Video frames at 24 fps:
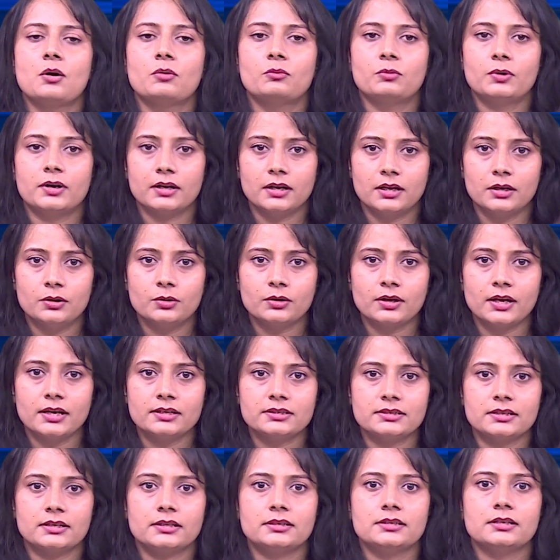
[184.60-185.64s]
were
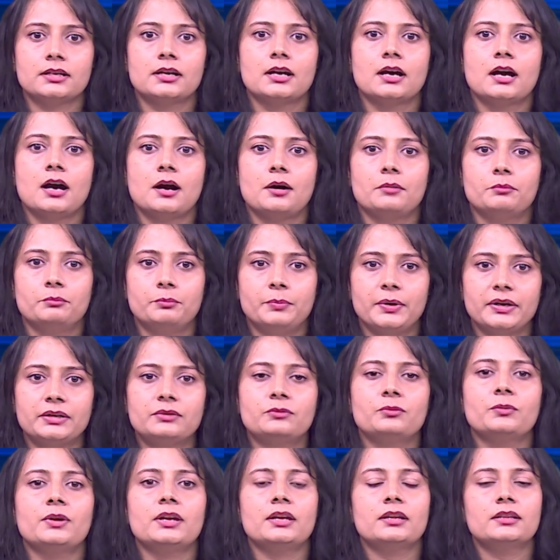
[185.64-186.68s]
allocated
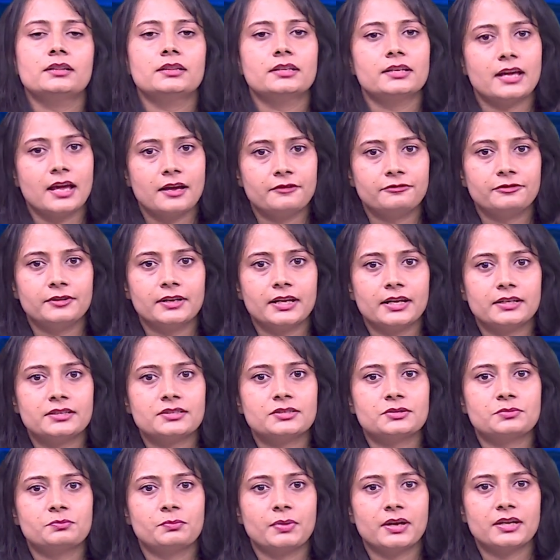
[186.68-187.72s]
between the
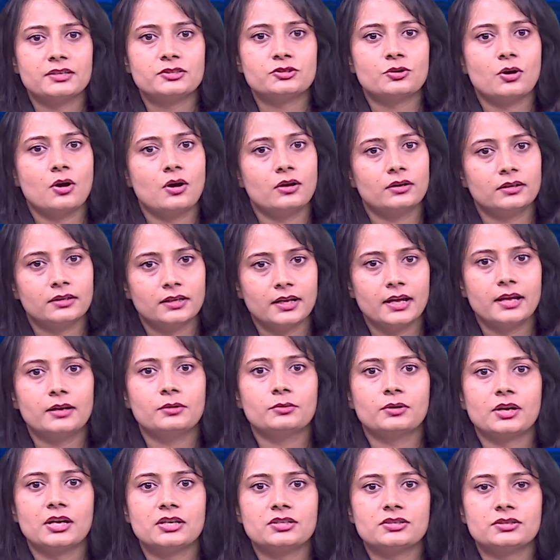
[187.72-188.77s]
affiliates based on
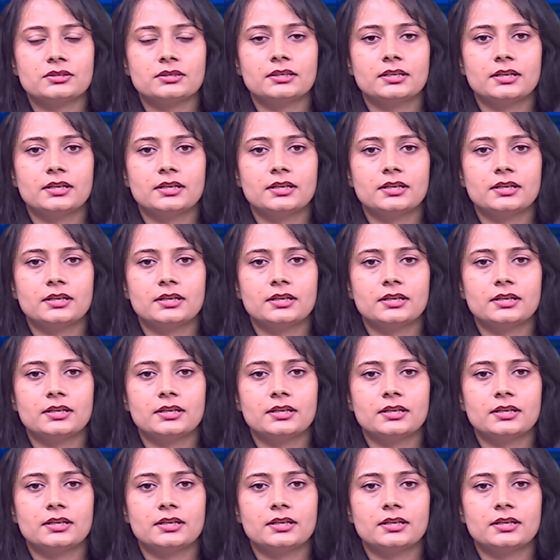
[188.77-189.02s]
allocation